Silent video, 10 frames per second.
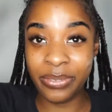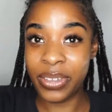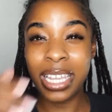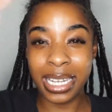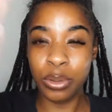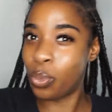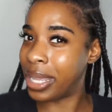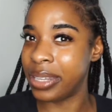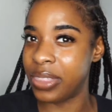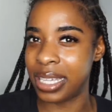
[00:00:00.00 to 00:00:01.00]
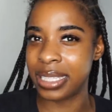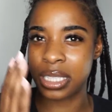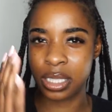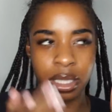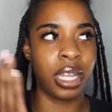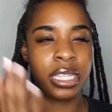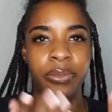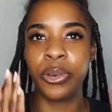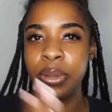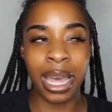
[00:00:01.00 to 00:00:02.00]
Feeling when things start to
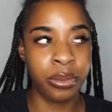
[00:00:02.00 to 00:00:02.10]
feel,